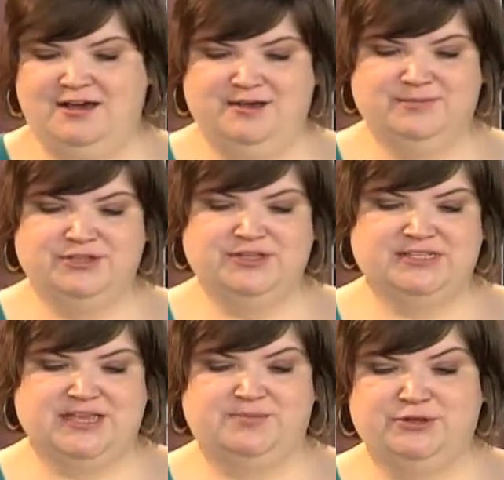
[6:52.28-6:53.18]
So
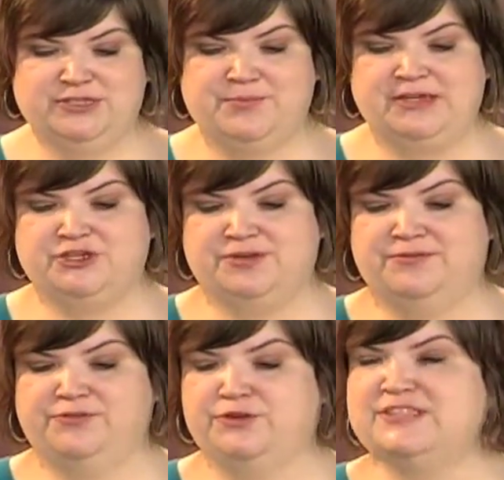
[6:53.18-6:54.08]
this music majors
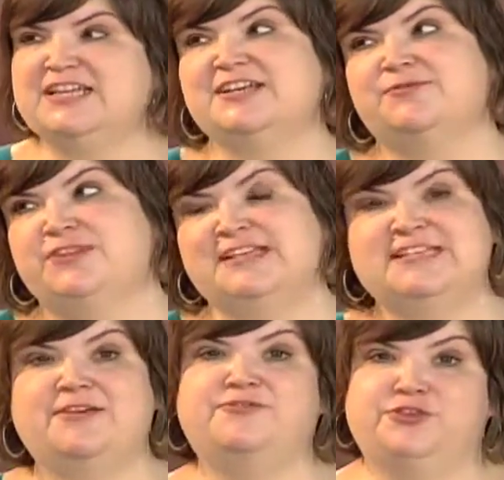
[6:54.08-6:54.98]
have they
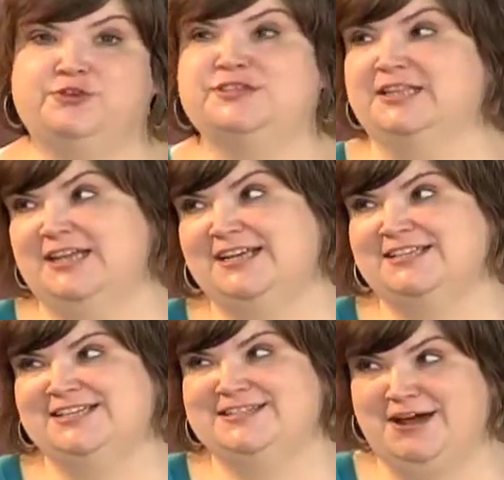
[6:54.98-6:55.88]
said a few
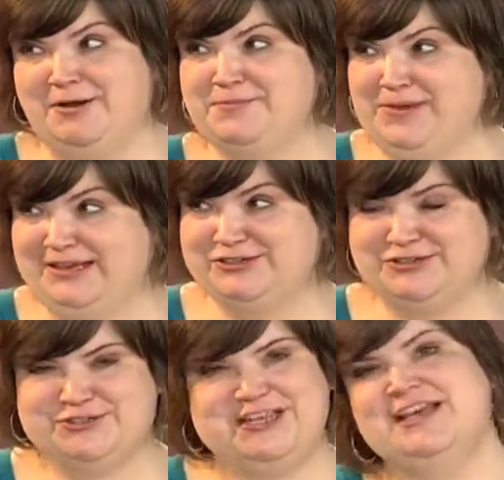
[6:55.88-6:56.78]
selected
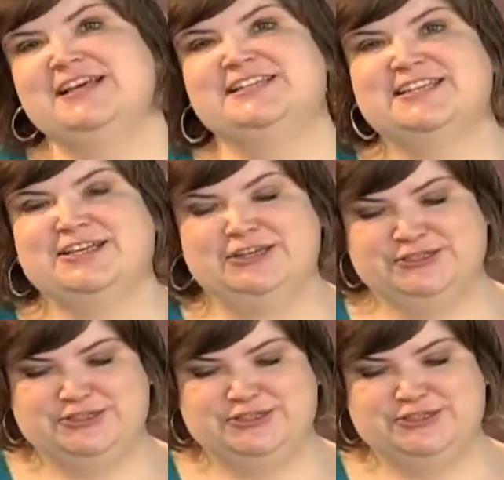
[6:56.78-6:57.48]
non-majors to get in.